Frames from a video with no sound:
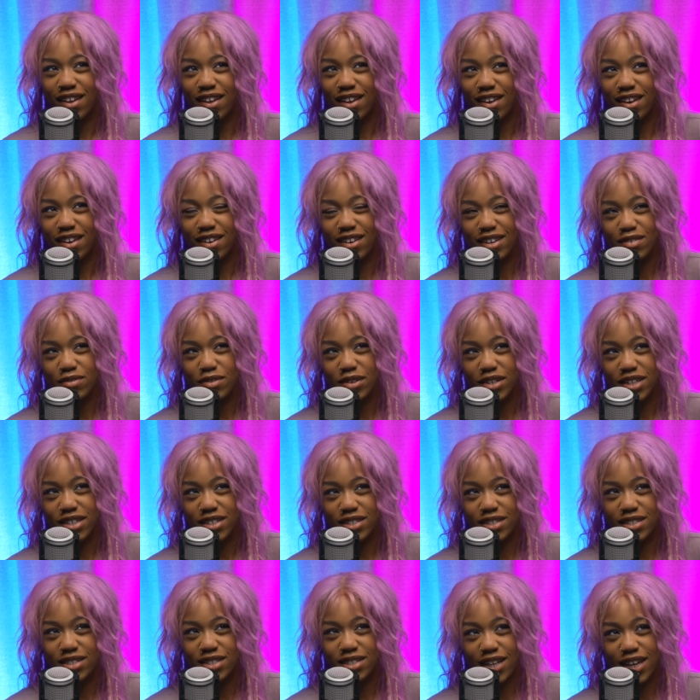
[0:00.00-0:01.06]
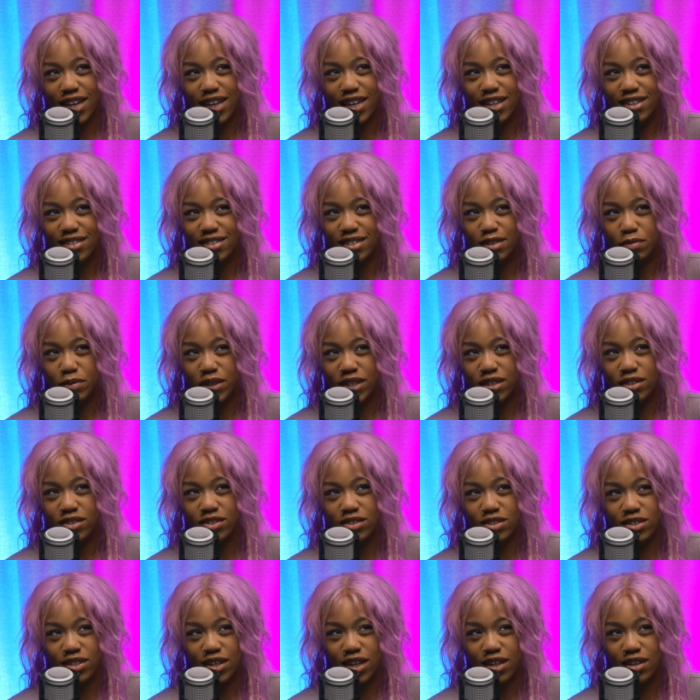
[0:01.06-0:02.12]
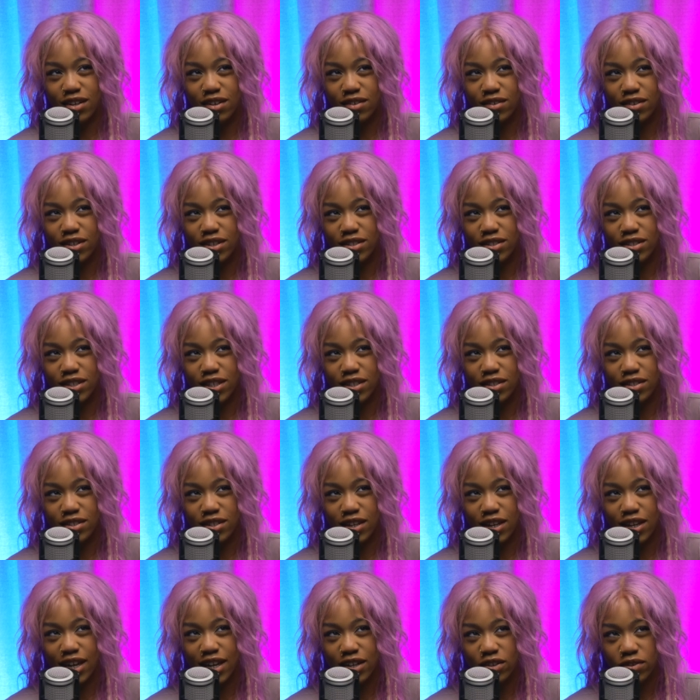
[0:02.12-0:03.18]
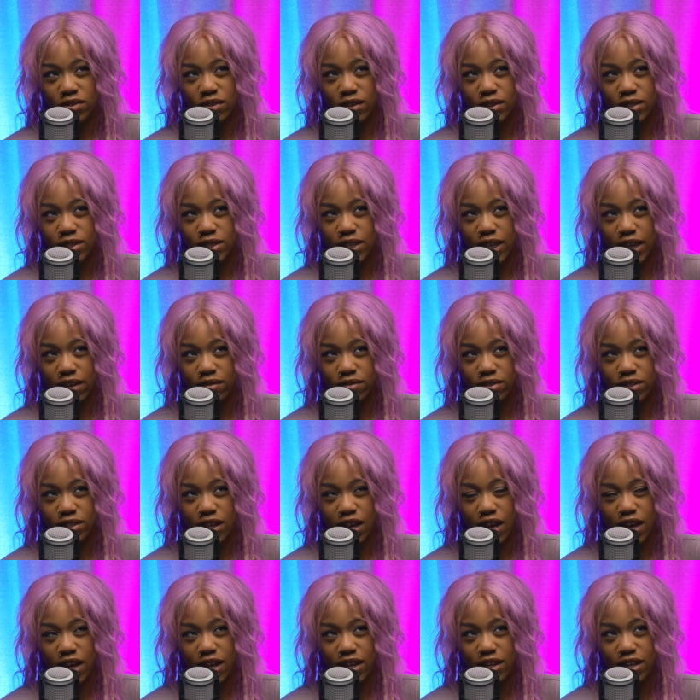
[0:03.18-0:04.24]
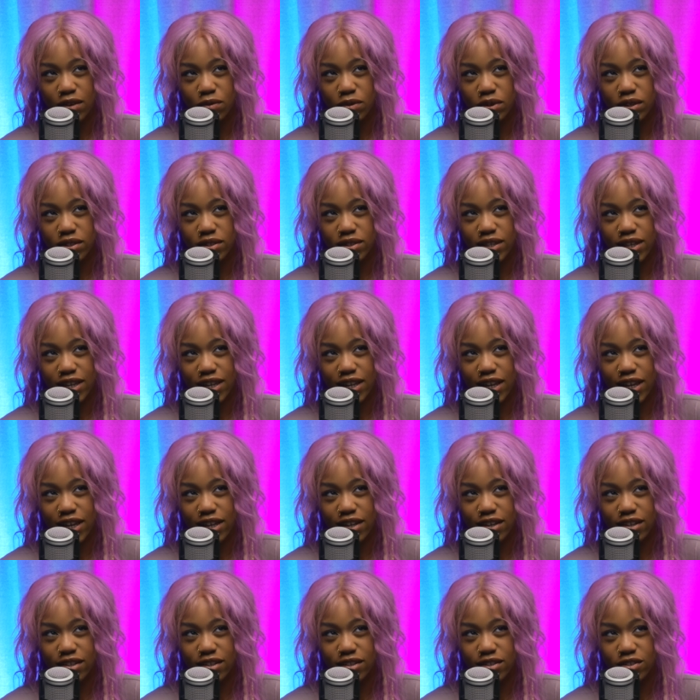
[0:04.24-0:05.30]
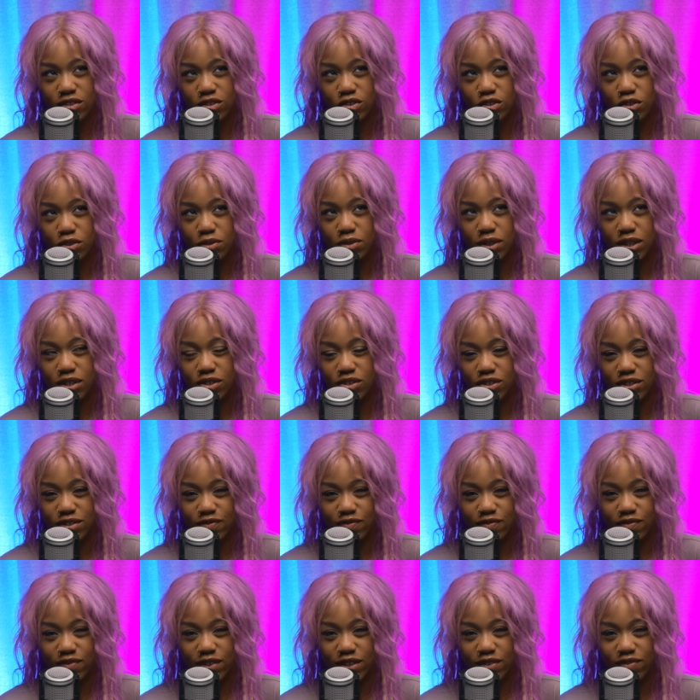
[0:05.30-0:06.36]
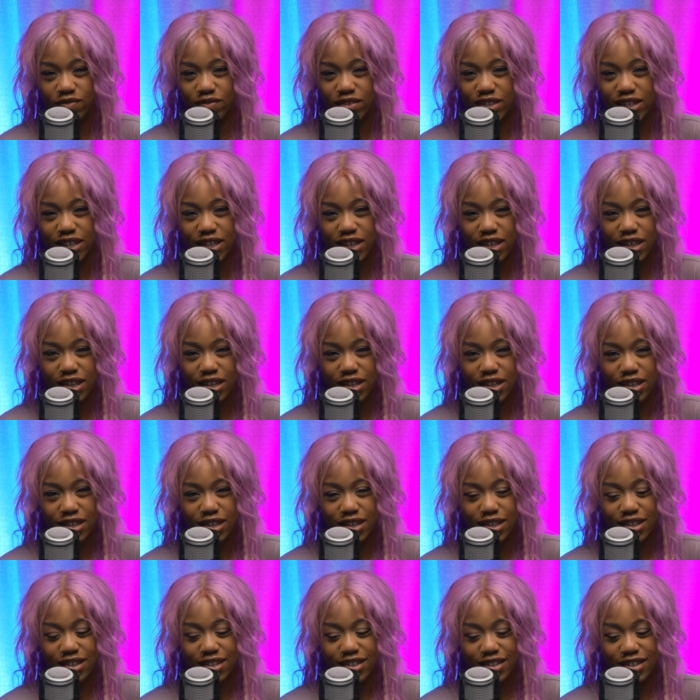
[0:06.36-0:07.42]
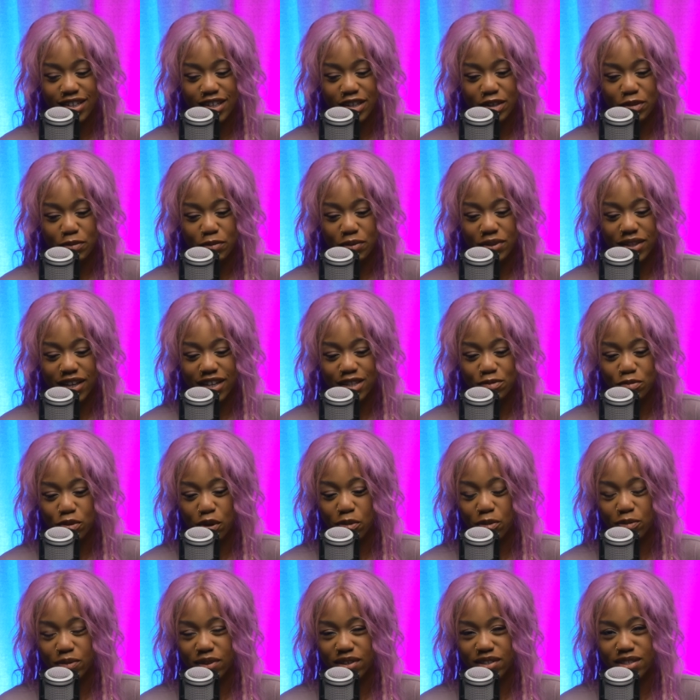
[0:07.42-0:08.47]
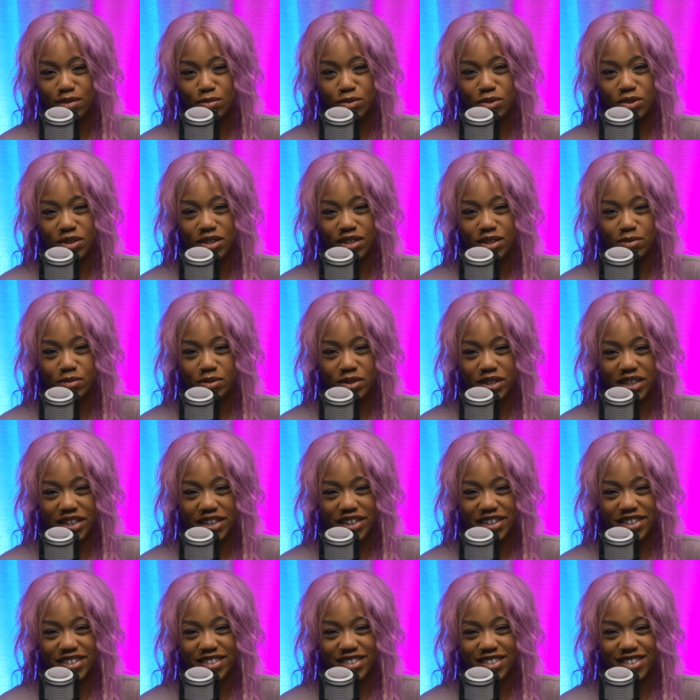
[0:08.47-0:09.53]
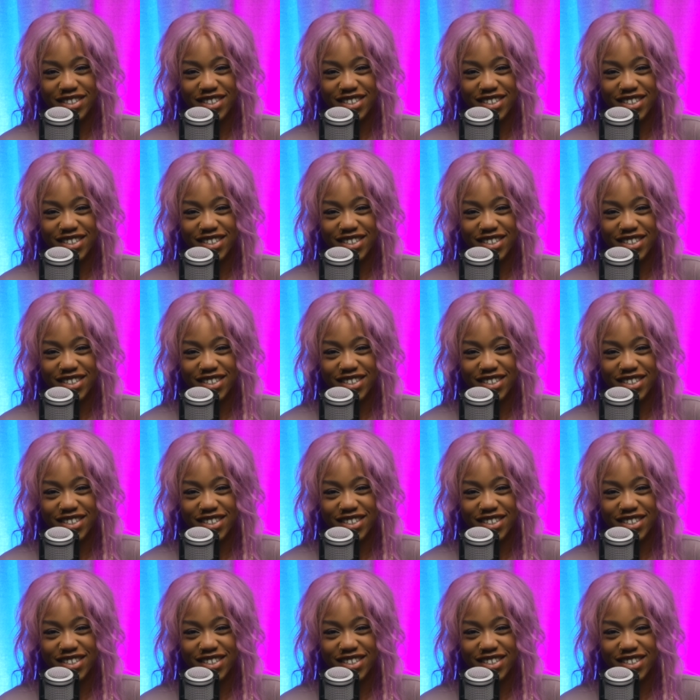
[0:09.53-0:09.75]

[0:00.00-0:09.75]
I want to say, to be generous and to land on the safe side, I want to say like 250. But that's probably smaller than what it is